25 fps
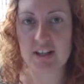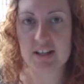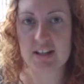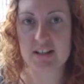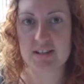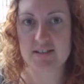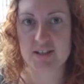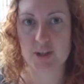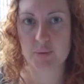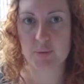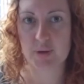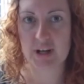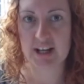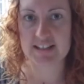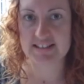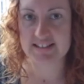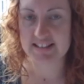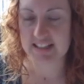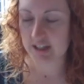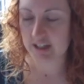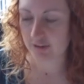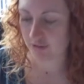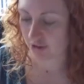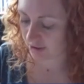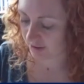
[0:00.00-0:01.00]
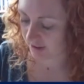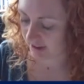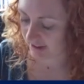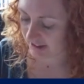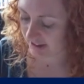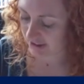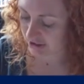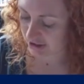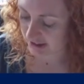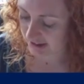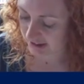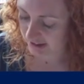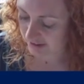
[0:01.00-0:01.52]
So we had 0
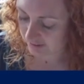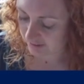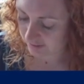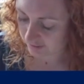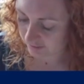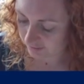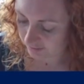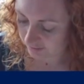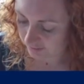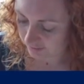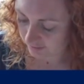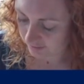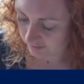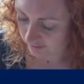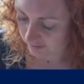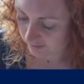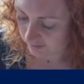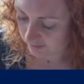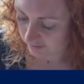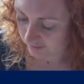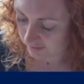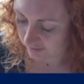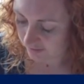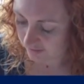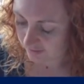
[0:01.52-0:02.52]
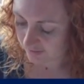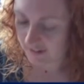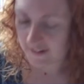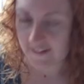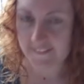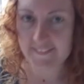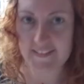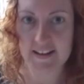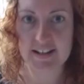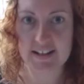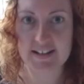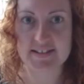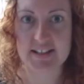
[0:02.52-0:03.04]
initially,
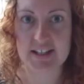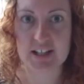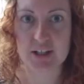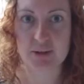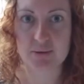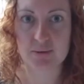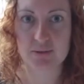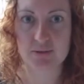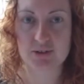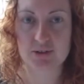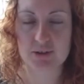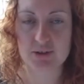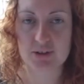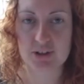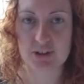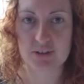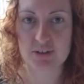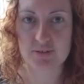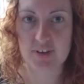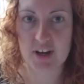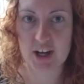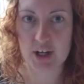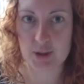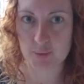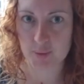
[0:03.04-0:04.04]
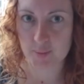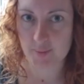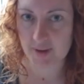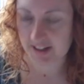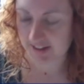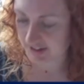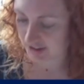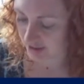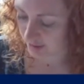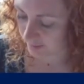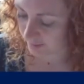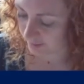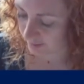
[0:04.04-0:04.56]
and that is equal to the final
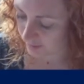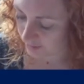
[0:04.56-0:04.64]
momentum